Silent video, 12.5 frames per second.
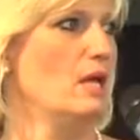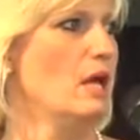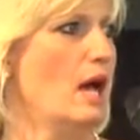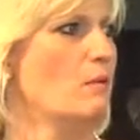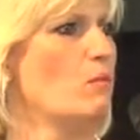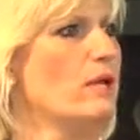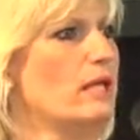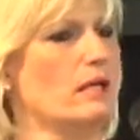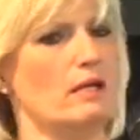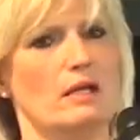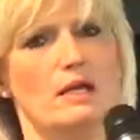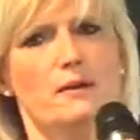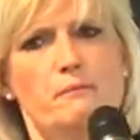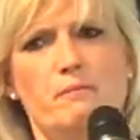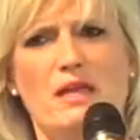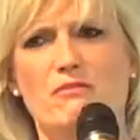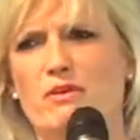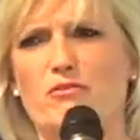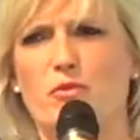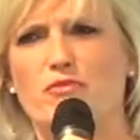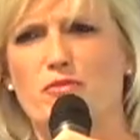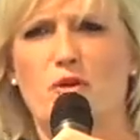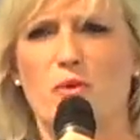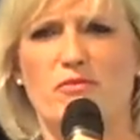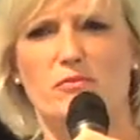And we can, even if we
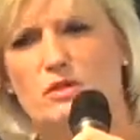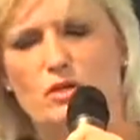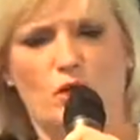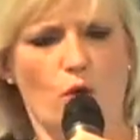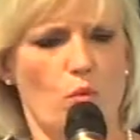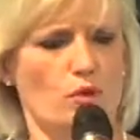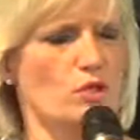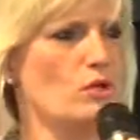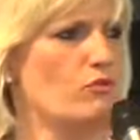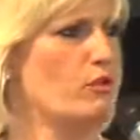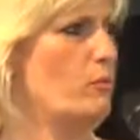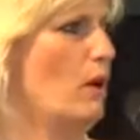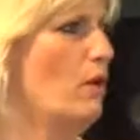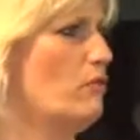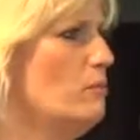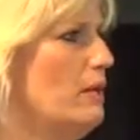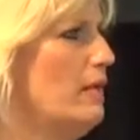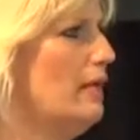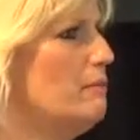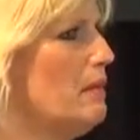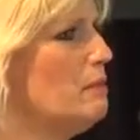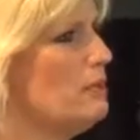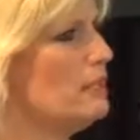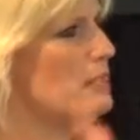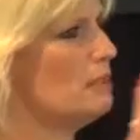feel we've, you know, wandered off the path a bit and
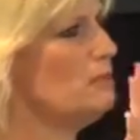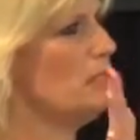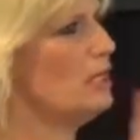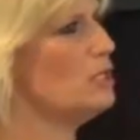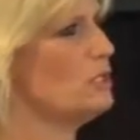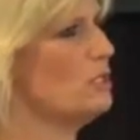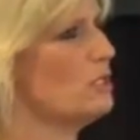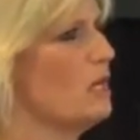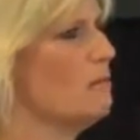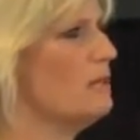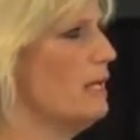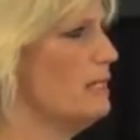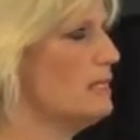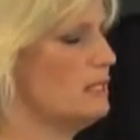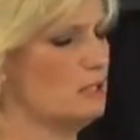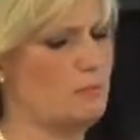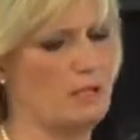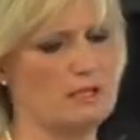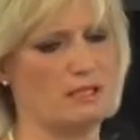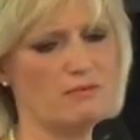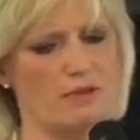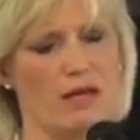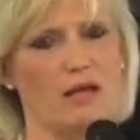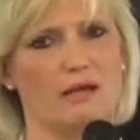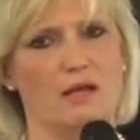maybe intimidation has come against us because of
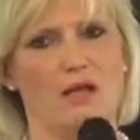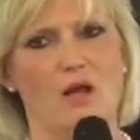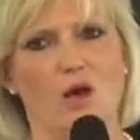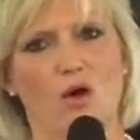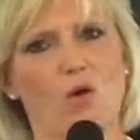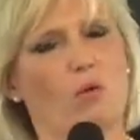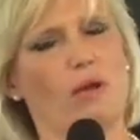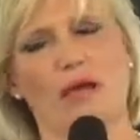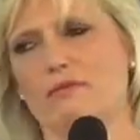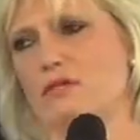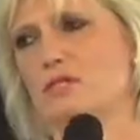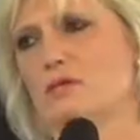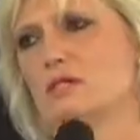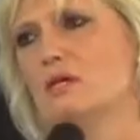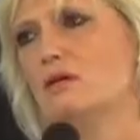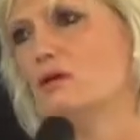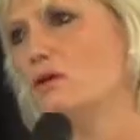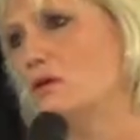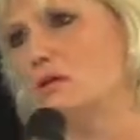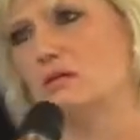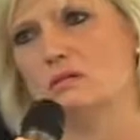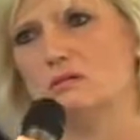that, all we have to do is go, God,